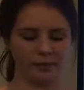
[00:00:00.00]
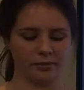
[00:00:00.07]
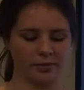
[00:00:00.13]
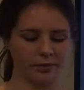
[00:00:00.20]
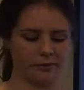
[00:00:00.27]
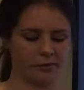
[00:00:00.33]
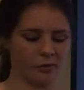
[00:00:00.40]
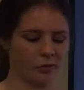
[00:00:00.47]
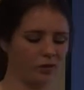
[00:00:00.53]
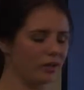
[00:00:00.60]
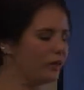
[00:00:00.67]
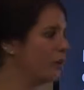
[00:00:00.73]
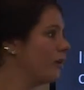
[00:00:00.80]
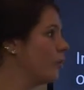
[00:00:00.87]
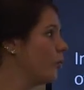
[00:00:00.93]

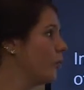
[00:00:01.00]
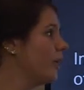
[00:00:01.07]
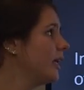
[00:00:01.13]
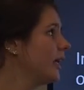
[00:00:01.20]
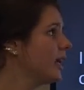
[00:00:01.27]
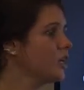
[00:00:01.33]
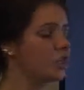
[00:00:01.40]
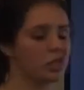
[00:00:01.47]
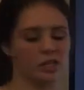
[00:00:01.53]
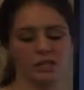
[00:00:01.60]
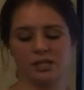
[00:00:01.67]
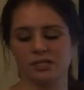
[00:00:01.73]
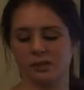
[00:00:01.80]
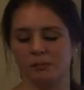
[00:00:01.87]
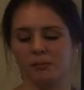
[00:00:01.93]
Therefore, regulation
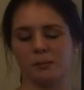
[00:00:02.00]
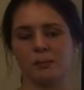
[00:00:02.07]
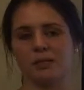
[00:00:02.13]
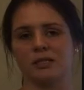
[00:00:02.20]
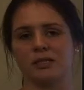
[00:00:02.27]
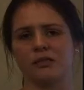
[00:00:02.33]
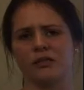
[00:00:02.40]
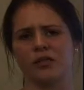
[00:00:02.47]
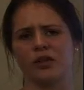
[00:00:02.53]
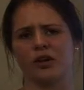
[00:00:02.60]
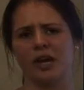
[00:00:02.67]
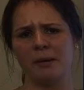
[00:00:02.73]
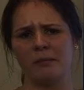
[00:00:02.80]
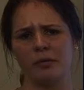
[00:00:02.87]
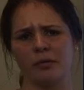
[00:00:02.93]
is implemented for a
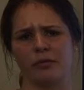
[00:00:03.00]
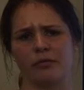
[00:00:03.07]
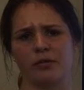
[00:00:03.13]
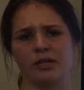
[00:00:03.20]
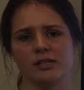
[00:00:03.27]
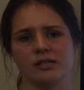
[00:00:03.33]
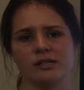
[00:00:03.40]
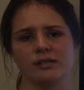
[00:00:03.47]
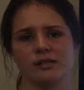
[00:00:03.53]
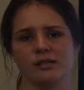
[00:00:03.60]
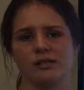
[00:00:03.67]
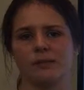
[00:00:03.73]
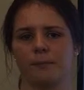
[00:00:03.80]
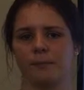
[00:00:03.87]
number of reasons.